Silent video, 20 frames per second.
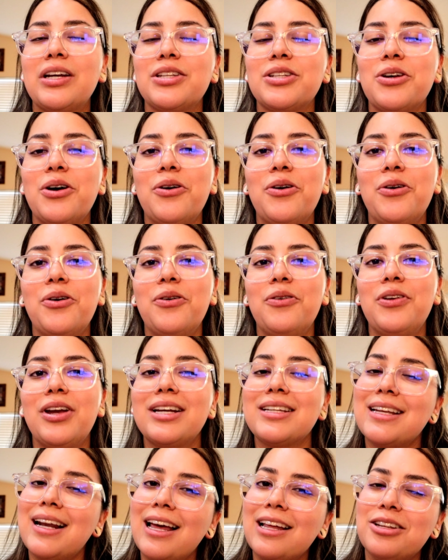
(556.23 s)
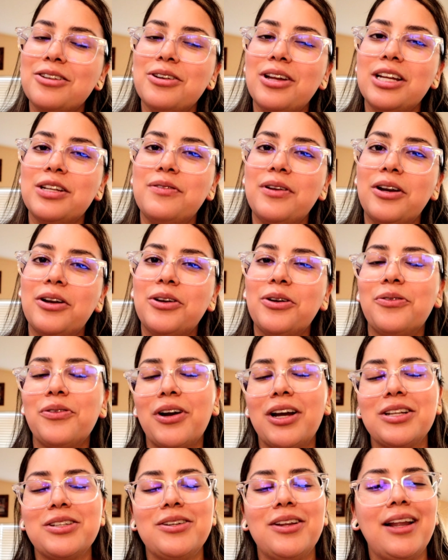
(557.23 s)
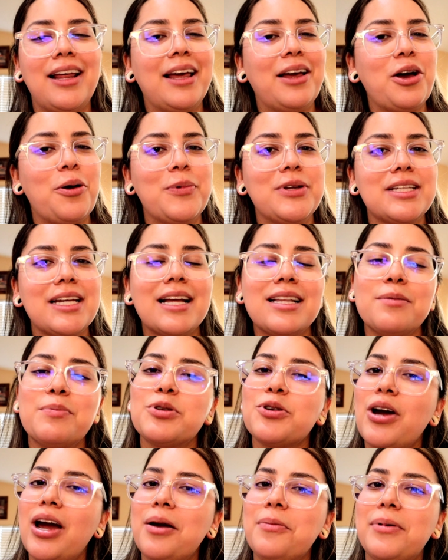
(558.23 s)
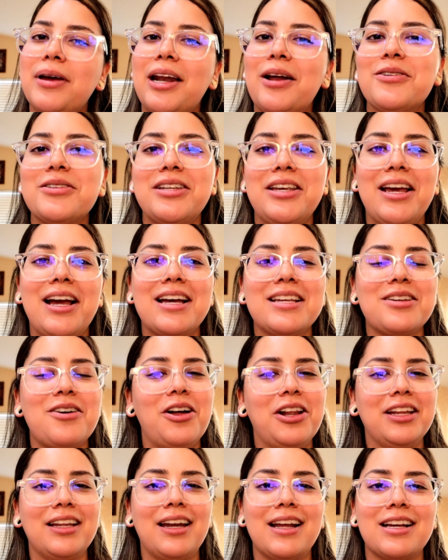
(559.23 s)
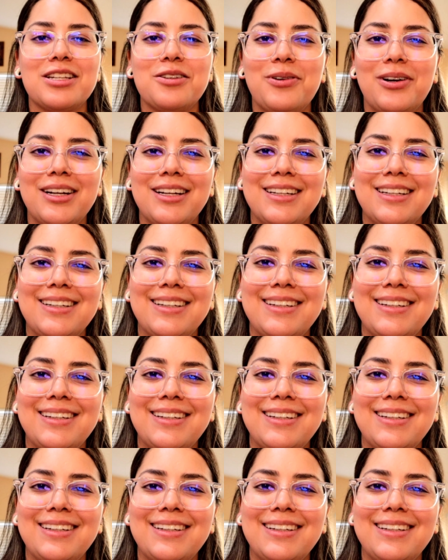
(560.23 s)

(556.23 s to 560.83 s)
So if you guys did like today's video, don't forget to like, comment, and subscribe and I'll see you guys all in the next one.